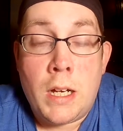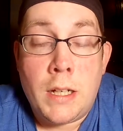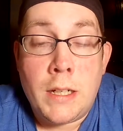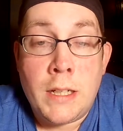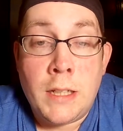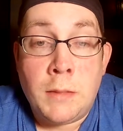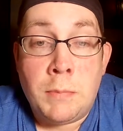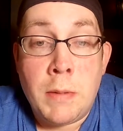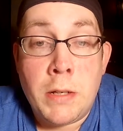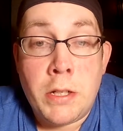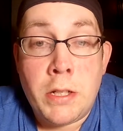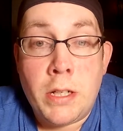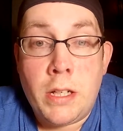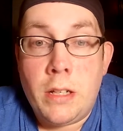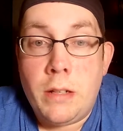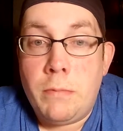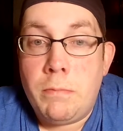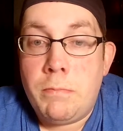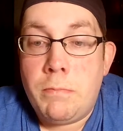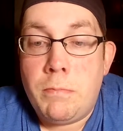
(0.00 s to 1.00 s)
his
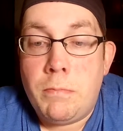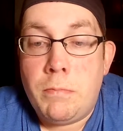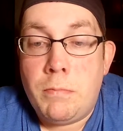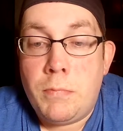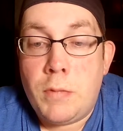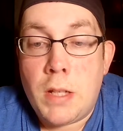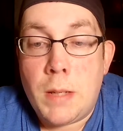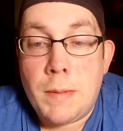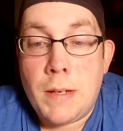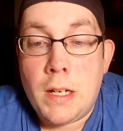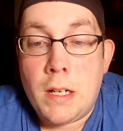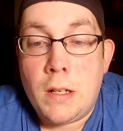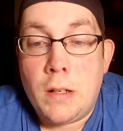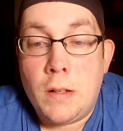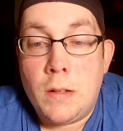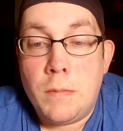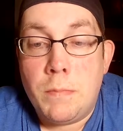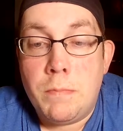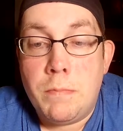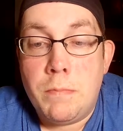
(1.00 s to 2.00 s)
mission
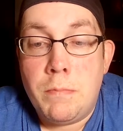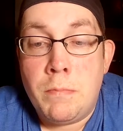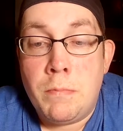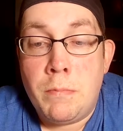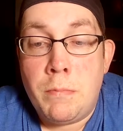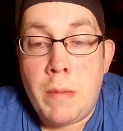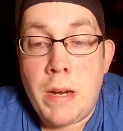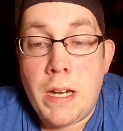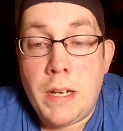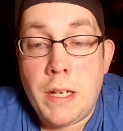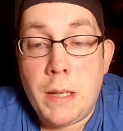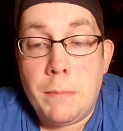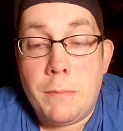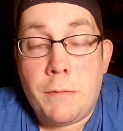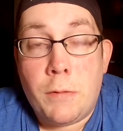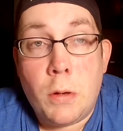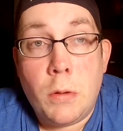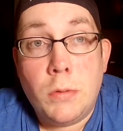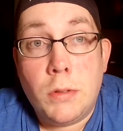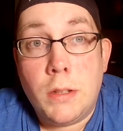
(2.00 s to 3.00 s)
somehow made him
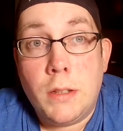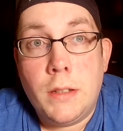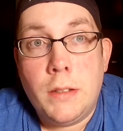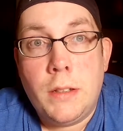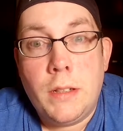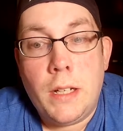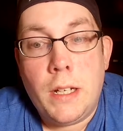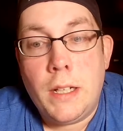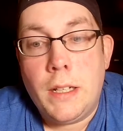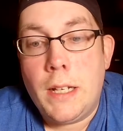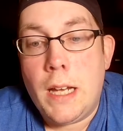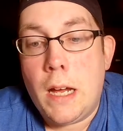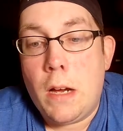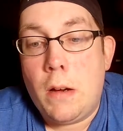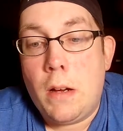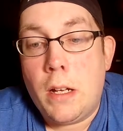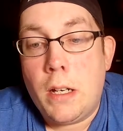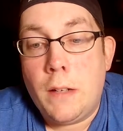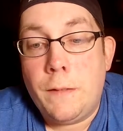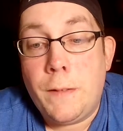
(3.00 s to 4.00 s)
frozen, and now
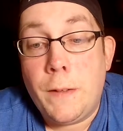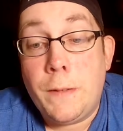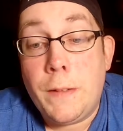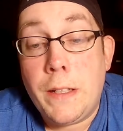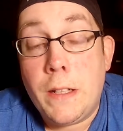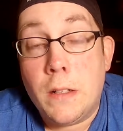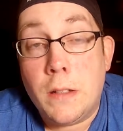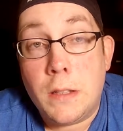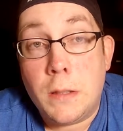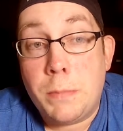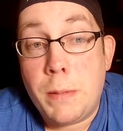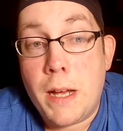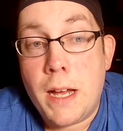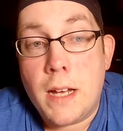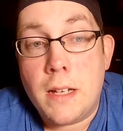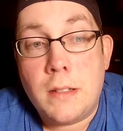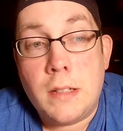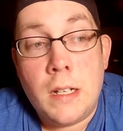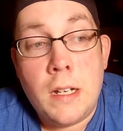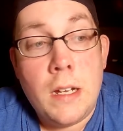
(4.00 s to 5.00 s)
150 years has
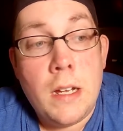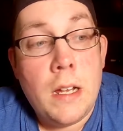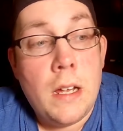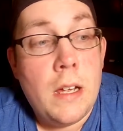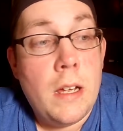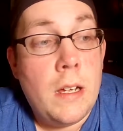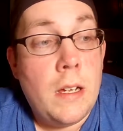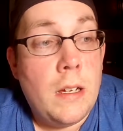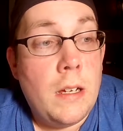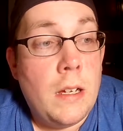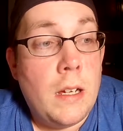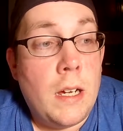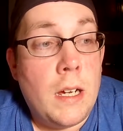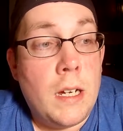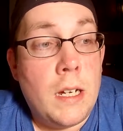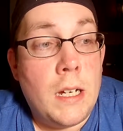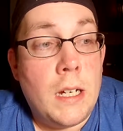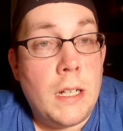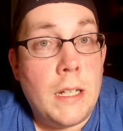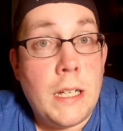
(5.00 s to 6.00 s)

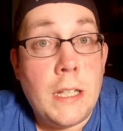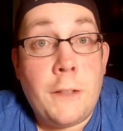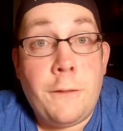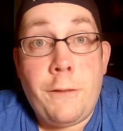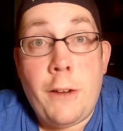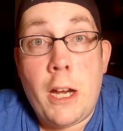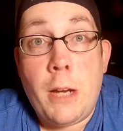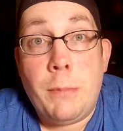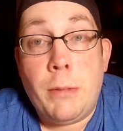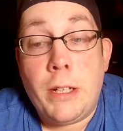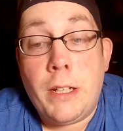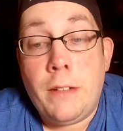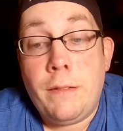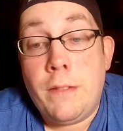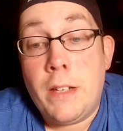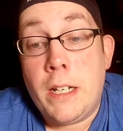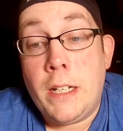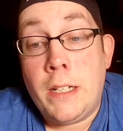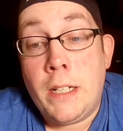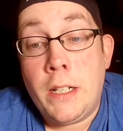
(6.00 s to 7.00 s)
passed. His family,
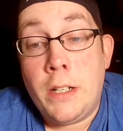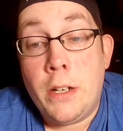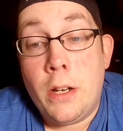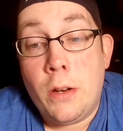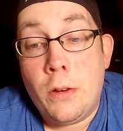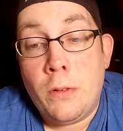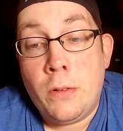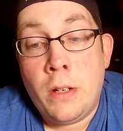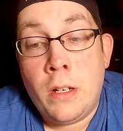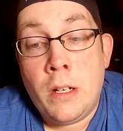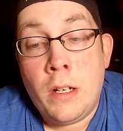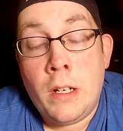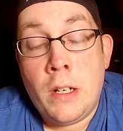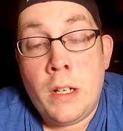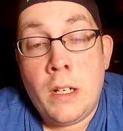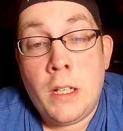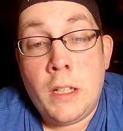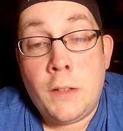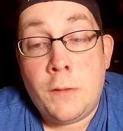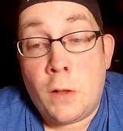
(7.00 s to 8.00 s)
that he did know,
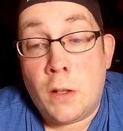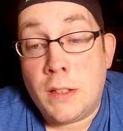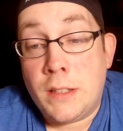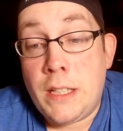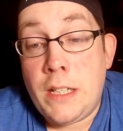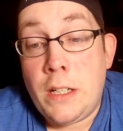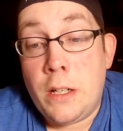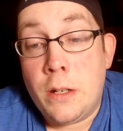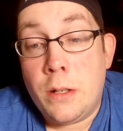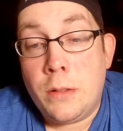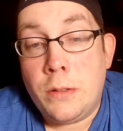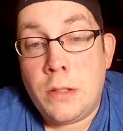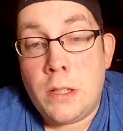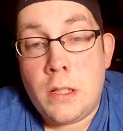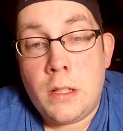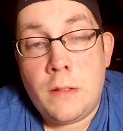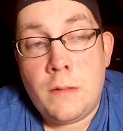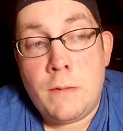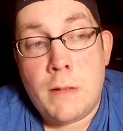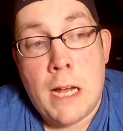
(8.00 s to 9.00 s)
as far as he knows,
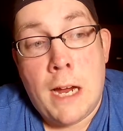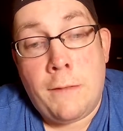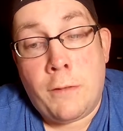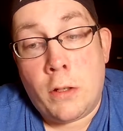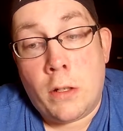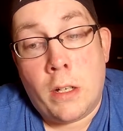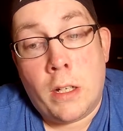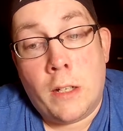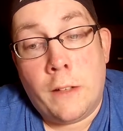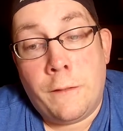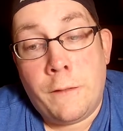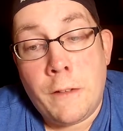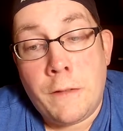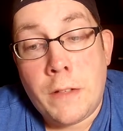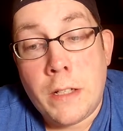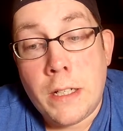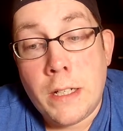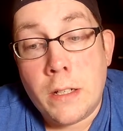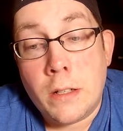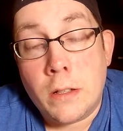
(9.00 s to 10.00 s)
after
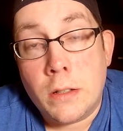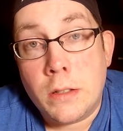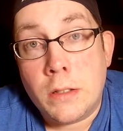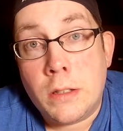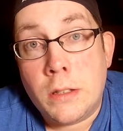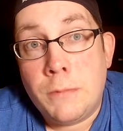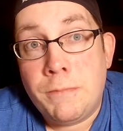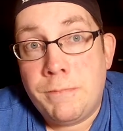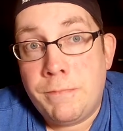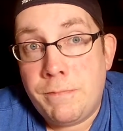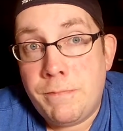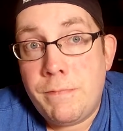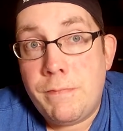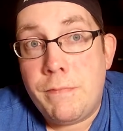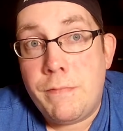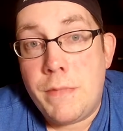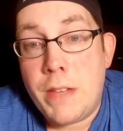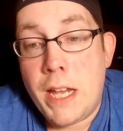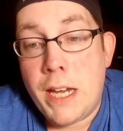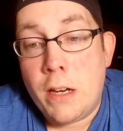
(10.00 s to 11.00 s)
150 years,
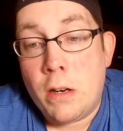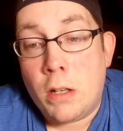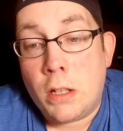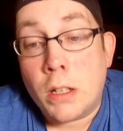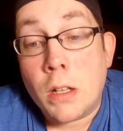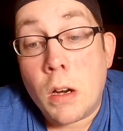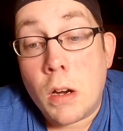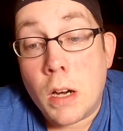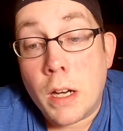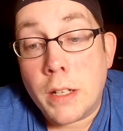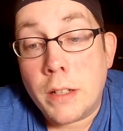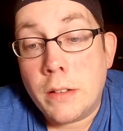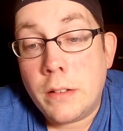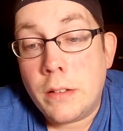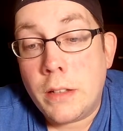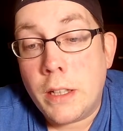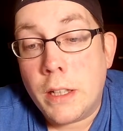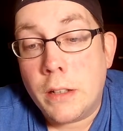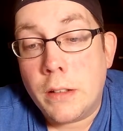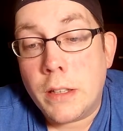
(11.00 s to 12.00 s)
they are gone,
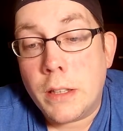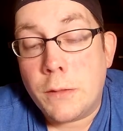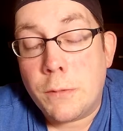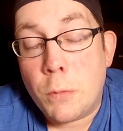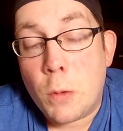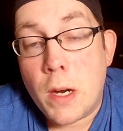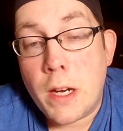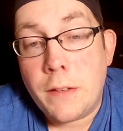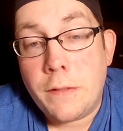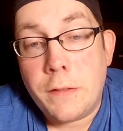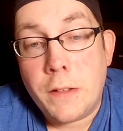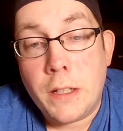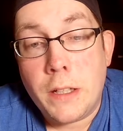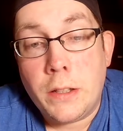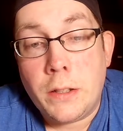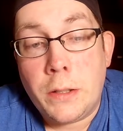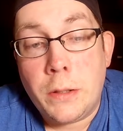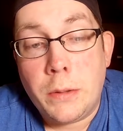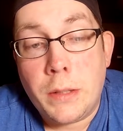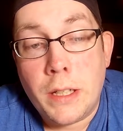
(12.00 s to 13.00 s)
his wife and
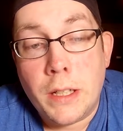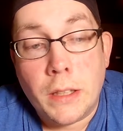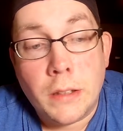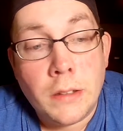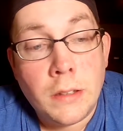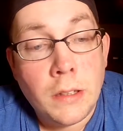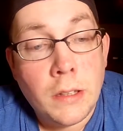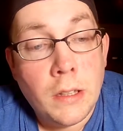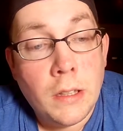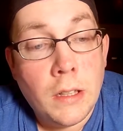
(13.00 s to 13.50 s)
his 2 kids.